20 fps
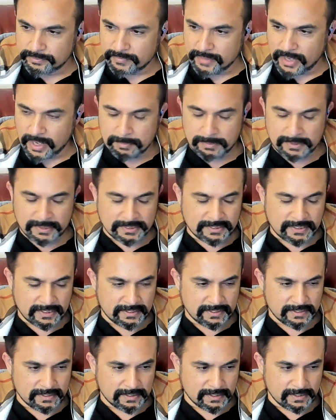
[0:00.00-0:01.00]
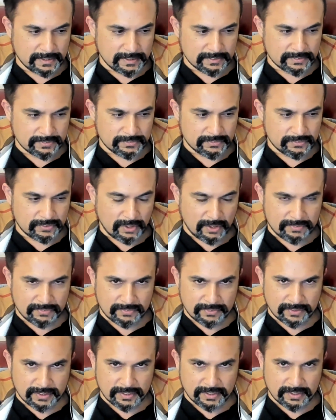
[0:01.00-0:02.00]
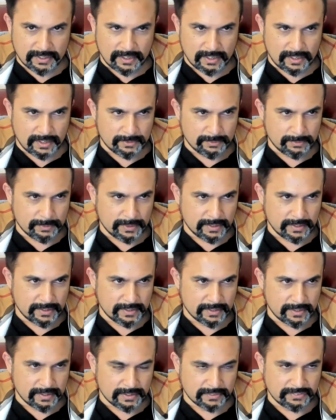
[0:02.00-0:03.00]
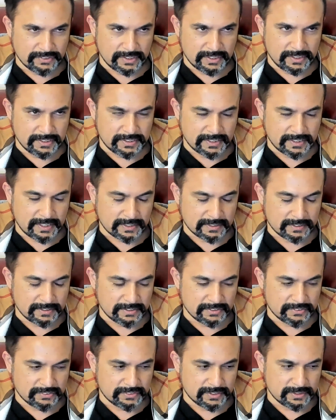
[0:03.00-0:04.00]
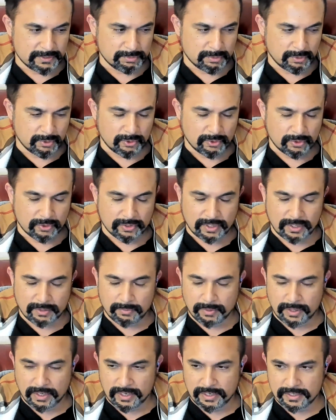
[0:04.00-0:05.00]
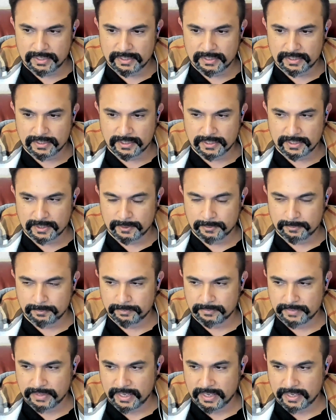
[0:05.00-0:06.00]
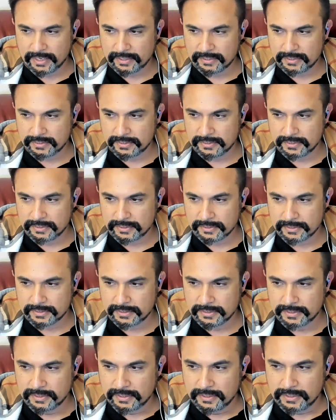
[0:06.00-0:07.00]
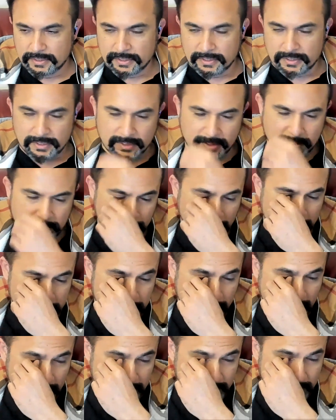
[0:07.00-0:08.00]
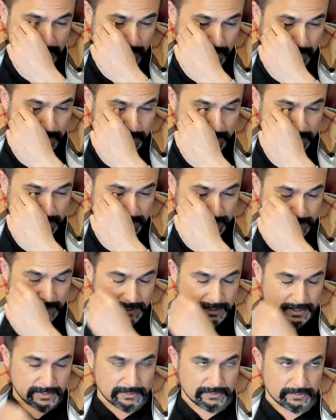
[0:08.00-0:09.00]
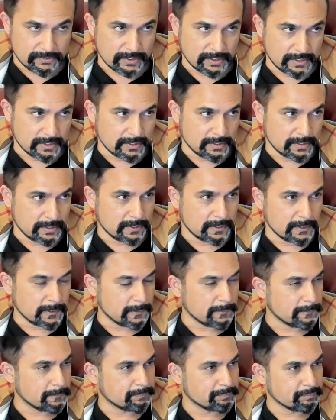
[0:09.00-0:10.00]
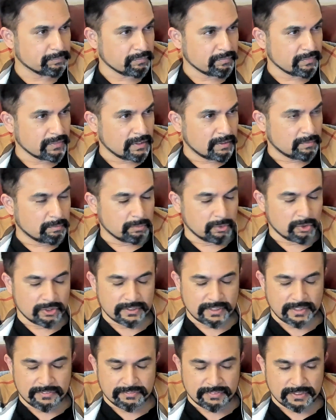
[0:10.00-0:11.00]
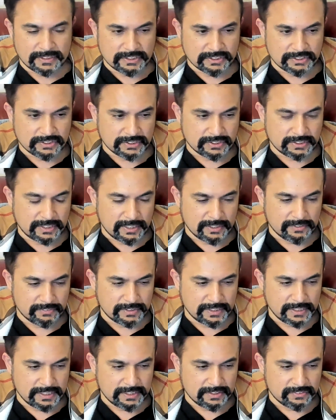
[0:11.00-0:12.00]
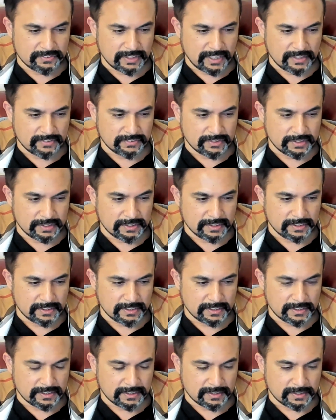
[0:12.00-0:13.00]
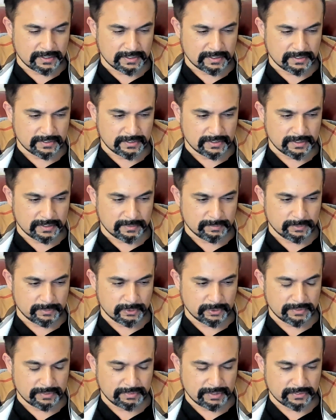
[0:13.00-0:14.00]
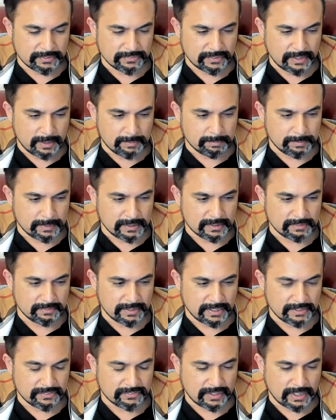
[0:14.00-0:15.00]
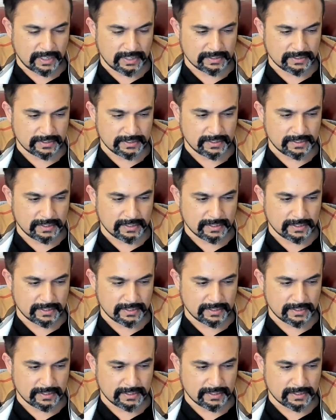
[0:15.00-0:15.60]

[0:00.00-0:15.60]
I've been in the software, hardware, generally the tech industry for a while. And my background is in more in the infrastructure side of things, as in, to give an example, when I started,